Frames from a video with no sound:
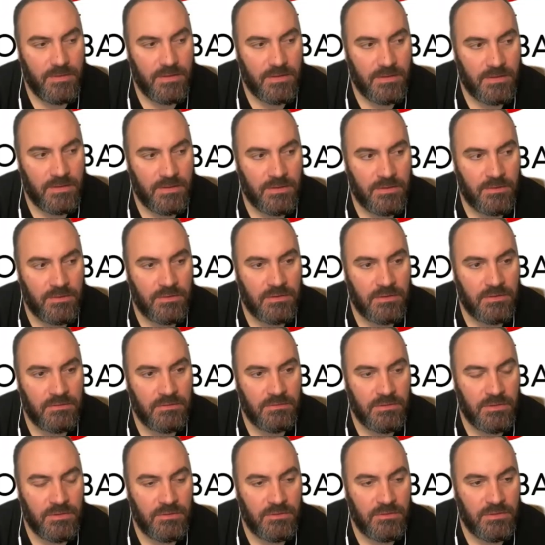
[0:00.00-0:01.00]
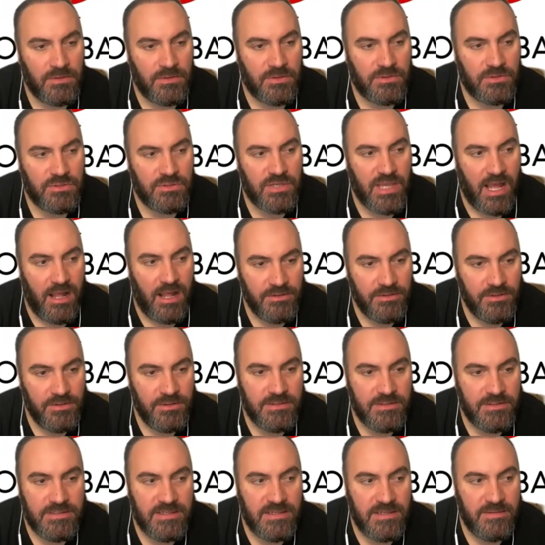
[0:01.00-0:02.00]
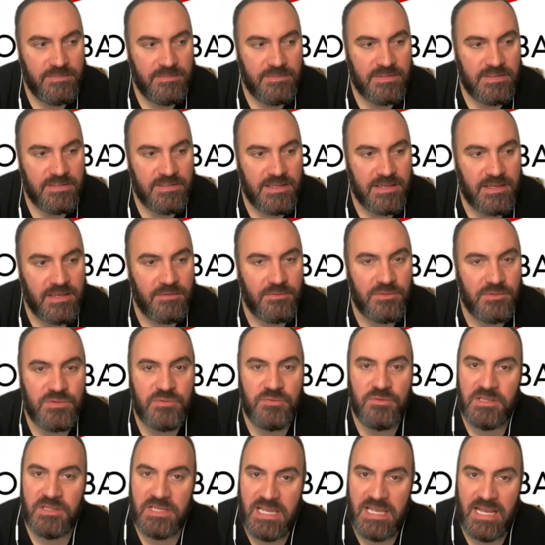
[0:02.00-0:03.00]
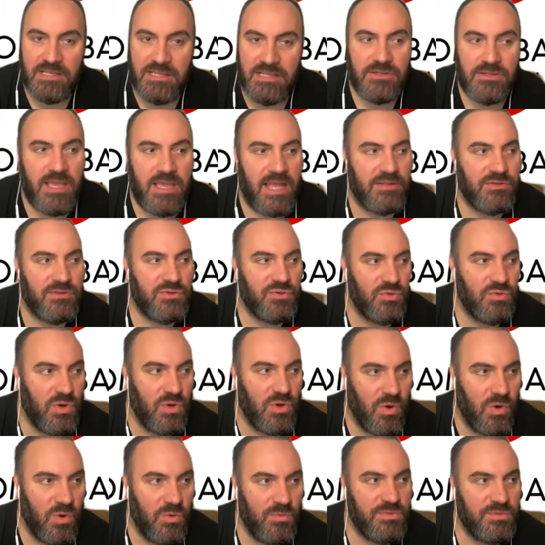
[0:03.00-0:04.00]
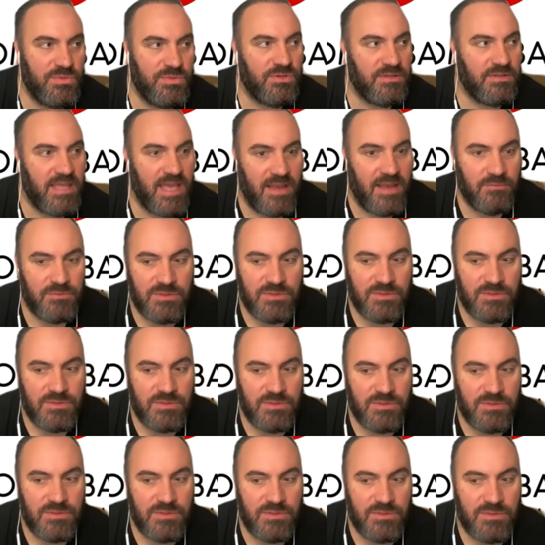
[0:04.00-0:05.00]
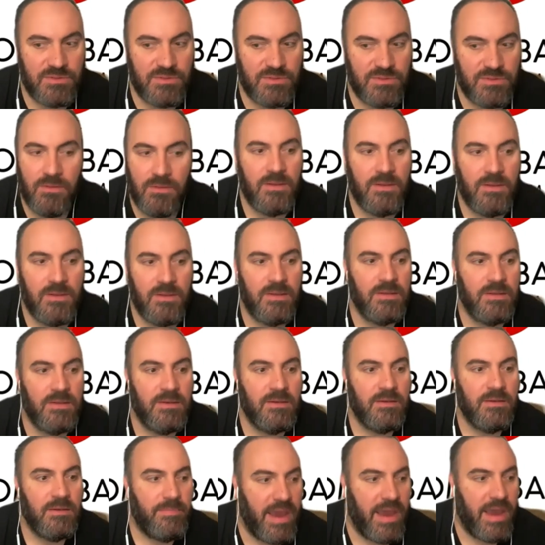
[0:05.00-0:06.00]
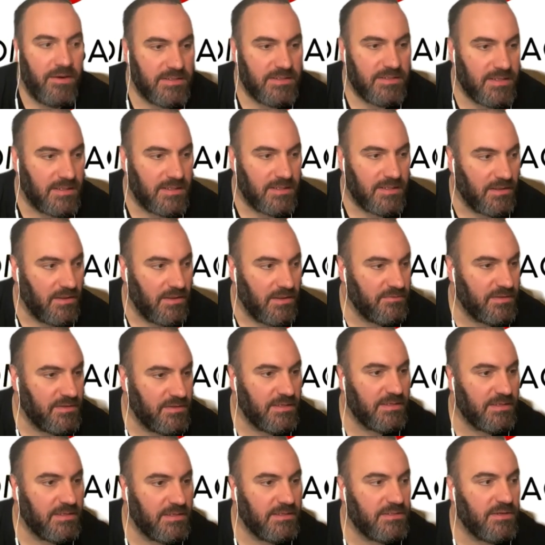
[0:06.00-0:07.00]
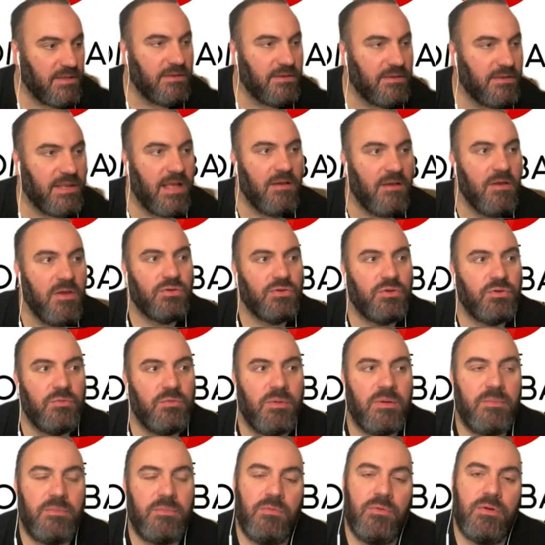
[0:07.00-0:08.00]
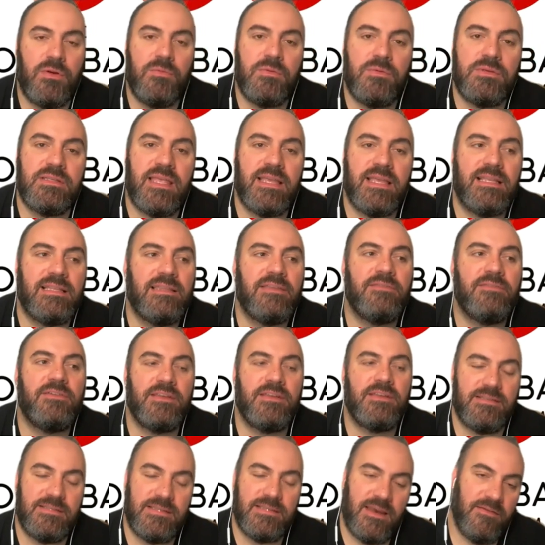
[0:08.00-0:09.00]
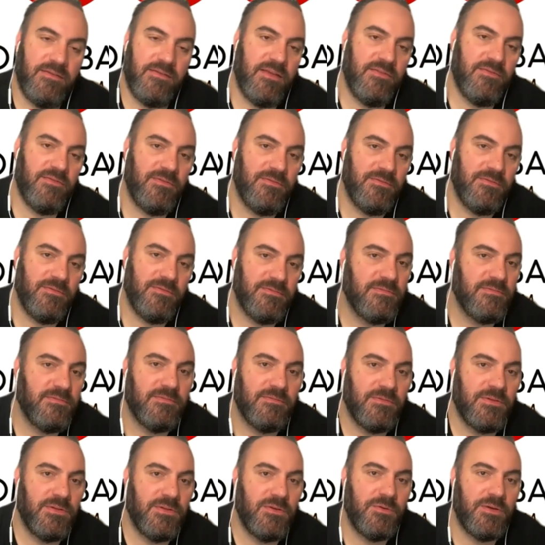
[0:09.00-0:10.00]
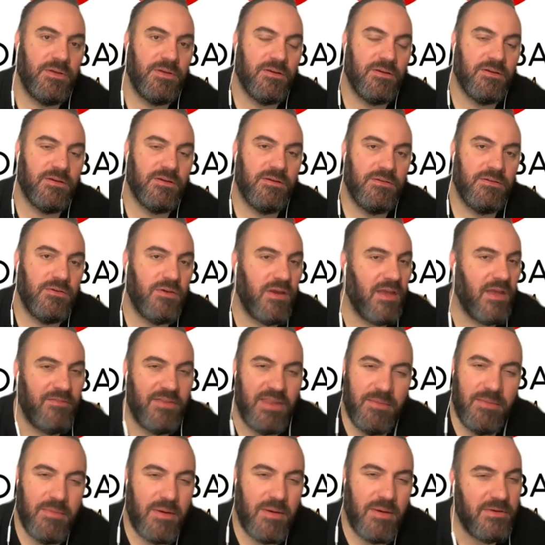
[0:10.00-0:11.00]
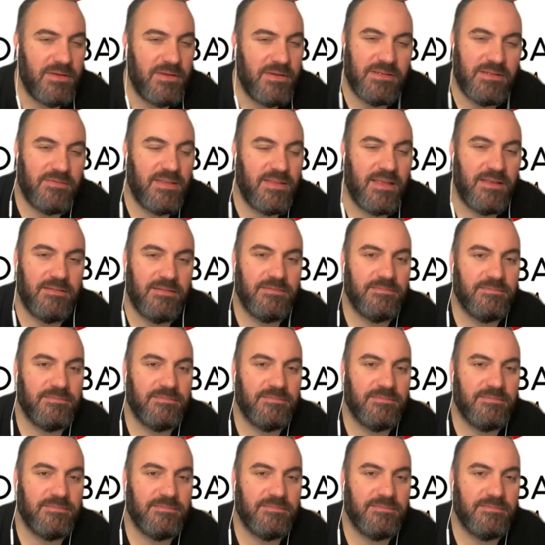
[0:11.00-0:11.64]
your childhood seems like it was really nice. You had two homes. Your dad was doing well. Parents that loved each other. Now, do you remember what it was like living in Sarajevo when you were younger? Do you have any memories of that?